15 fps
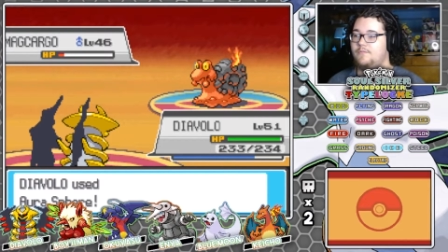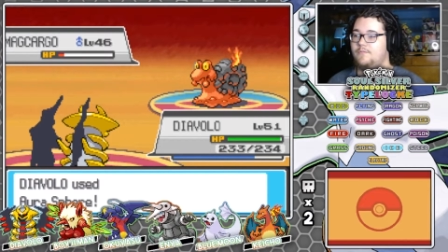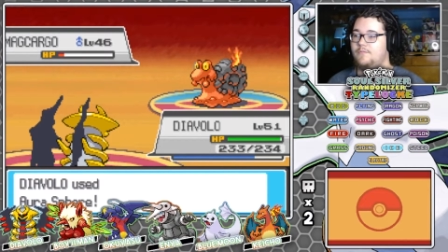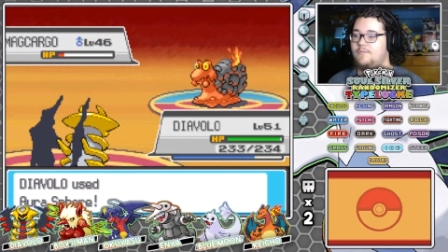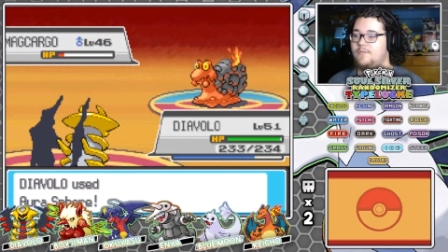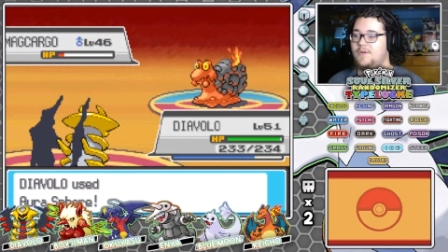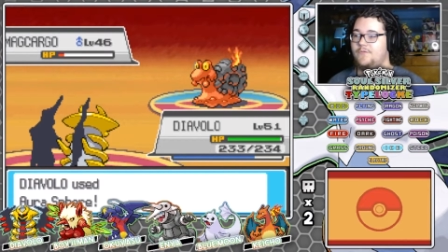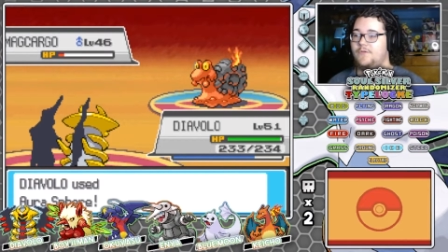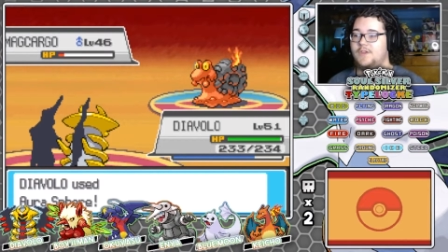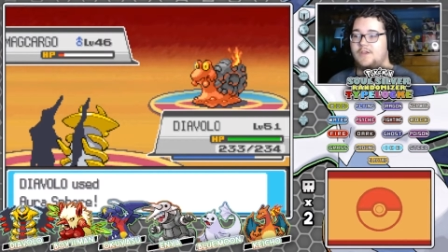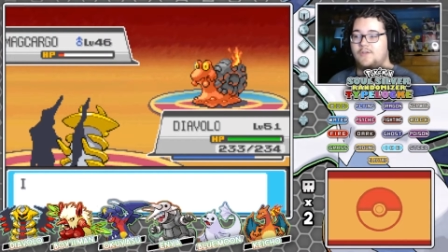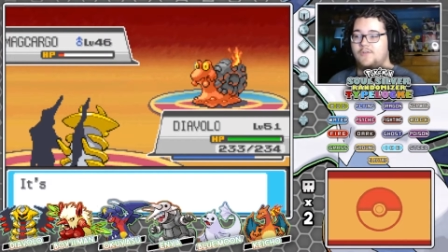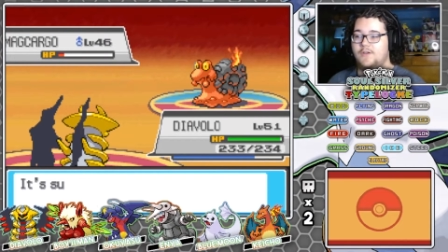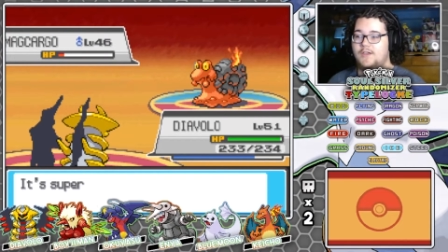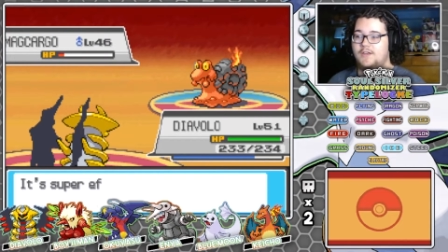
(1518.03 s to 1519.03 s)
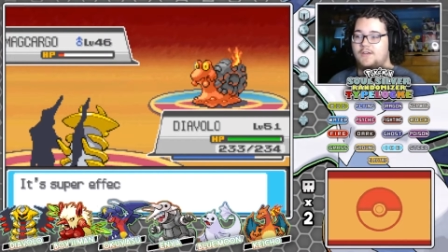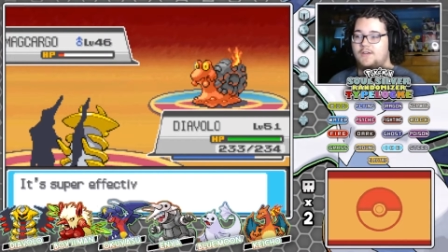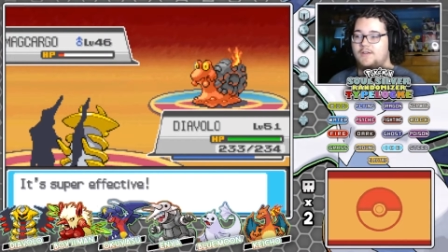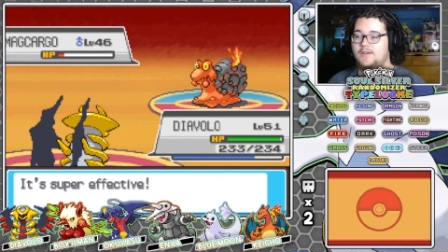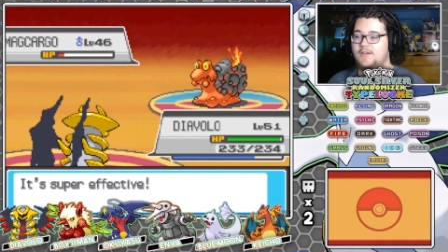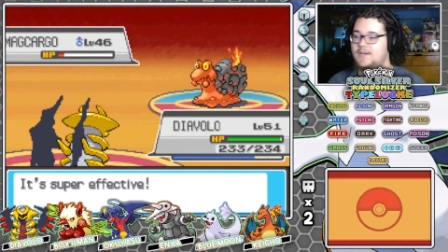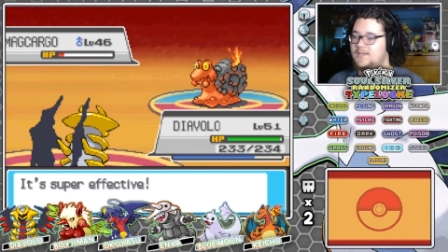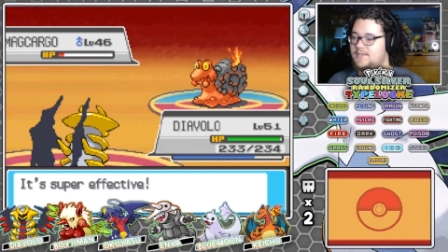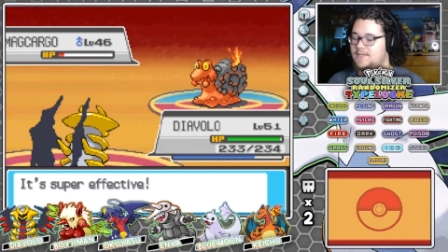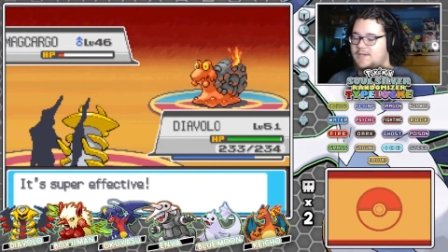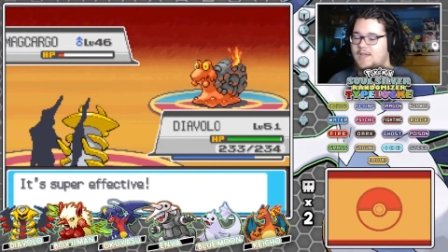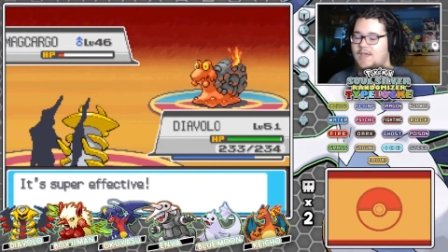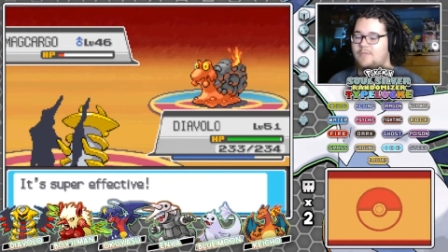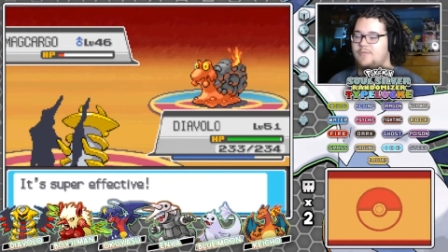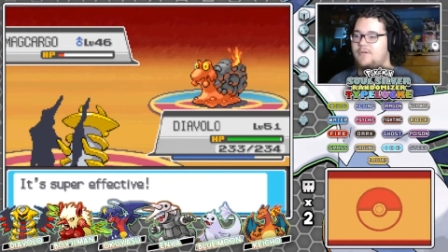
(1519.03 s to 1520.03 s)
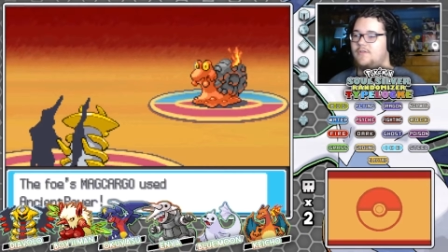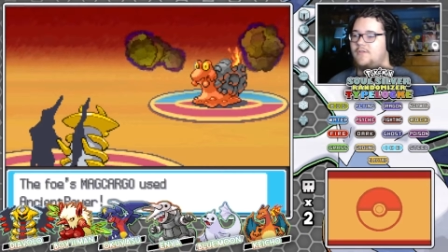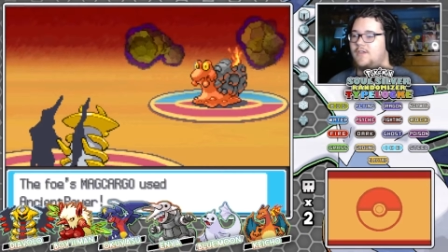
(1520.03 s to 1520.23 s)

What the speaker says: But if we get a crit, it didn't happen. Okay.